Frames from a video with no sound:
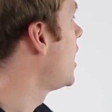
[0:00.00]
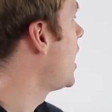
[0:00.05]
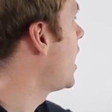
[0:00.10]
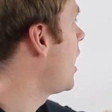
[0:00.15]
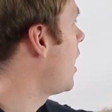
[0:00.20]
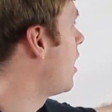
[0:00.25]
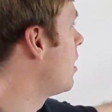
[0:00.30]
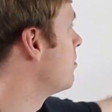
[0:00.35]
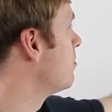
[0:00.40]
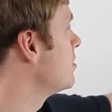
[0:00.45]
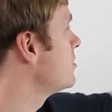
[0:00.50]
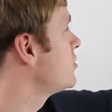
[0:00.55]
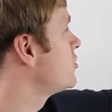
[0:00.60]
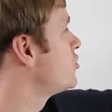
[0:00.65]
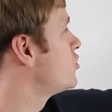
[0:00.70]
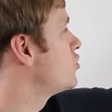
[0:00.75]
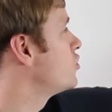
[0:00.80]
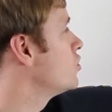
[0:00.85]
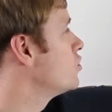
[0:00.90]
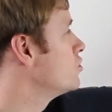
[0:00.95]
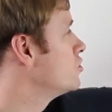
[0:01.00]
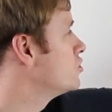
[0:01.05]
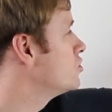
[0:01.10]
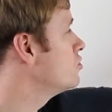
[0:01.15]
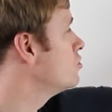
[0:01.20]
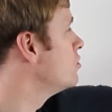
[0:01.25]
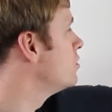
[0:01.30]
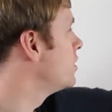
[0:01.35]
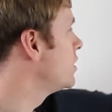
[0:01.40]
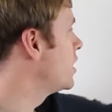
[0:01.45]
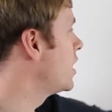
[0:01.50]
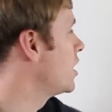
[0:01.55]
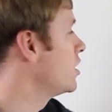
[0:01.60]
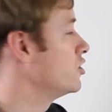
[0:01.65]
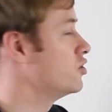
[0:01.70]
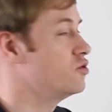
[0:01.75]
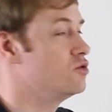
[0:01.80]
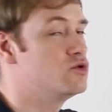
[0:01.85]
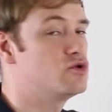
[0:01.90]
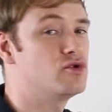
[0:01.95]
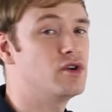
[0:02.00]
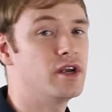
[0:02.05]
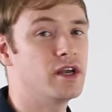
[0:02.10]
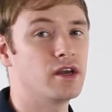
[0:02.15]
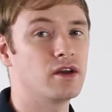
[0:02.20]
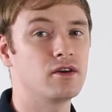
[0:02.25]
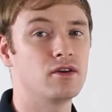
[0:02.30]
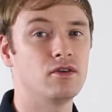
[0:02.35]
how much soju can you drink?